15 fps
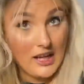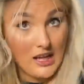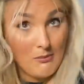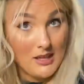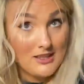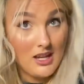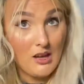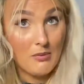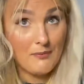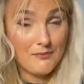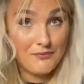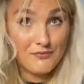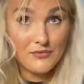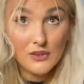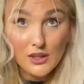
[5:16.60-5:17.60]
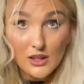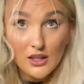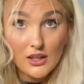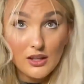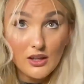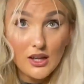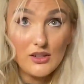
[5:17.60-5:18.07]
curl with your
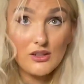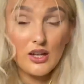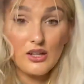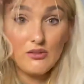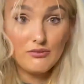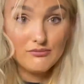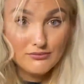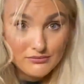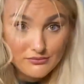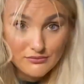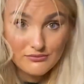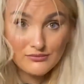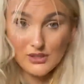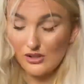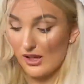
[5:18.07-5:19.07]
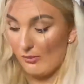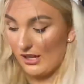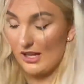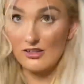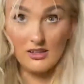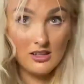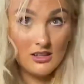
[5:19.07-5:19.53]
fingers, and then grab the
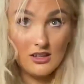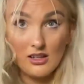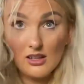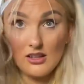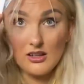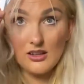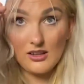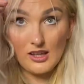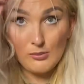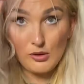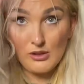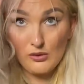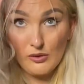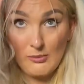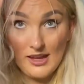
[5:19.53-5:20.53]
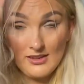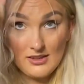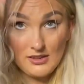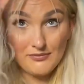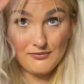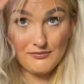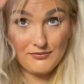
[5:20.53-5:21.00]
clip and just pop that in
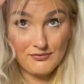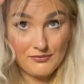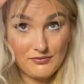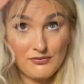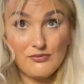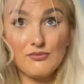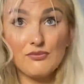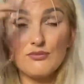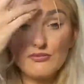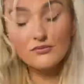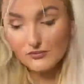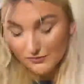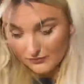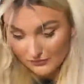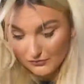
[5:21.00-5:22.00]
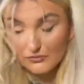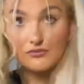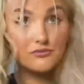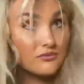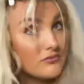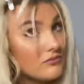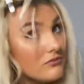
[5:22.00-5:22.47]
place. Now
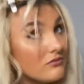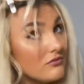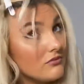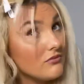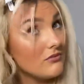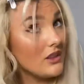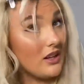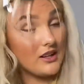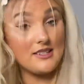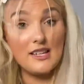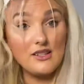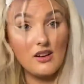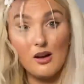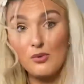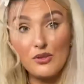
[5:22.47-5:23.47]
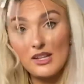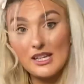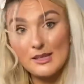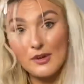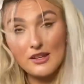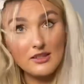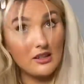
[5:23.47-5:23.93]
I'm onto my second section of
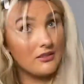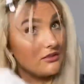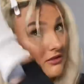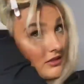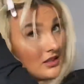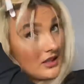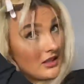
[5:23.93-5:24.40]
hair, and just basically